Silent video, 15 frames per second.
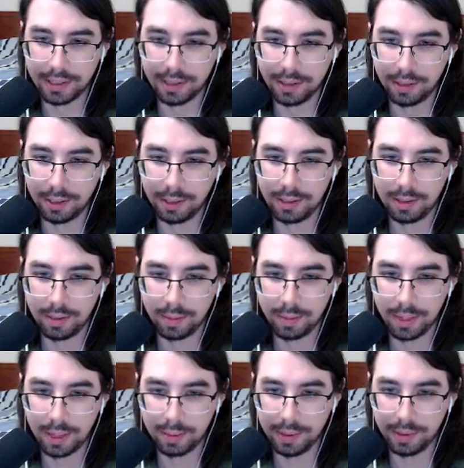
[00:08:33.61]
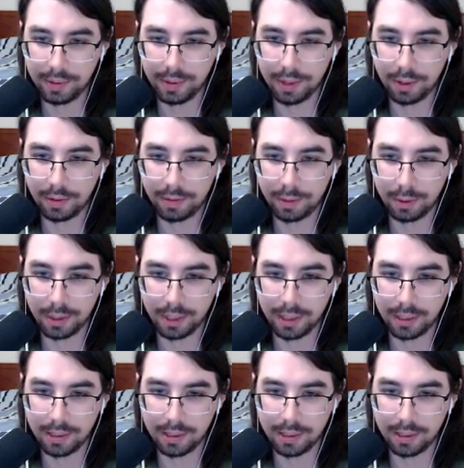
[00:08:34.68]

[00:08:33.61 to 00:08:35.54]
you probably go for it.